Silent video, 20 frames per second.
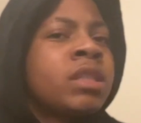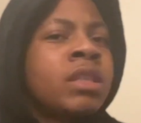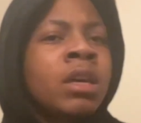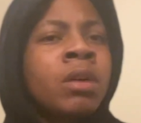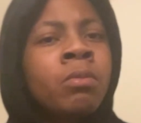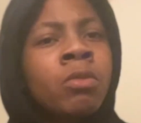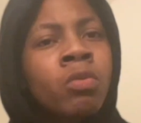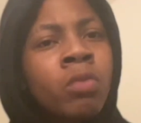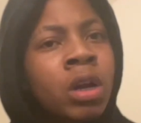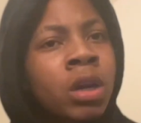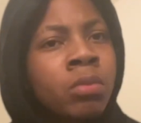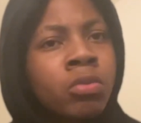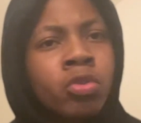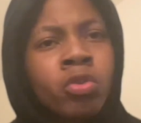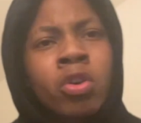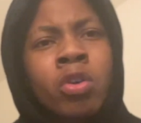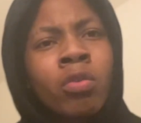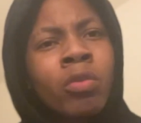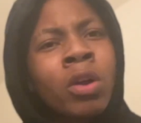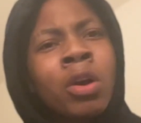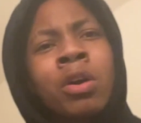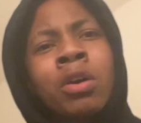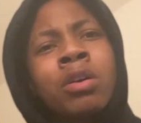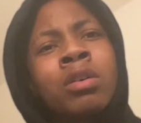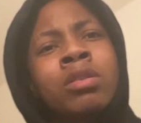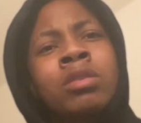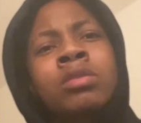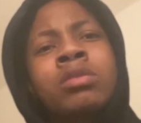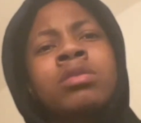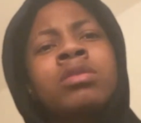Tell me what I'm doing
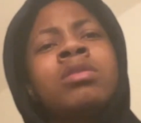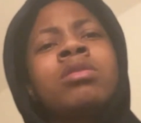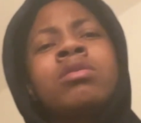wrong.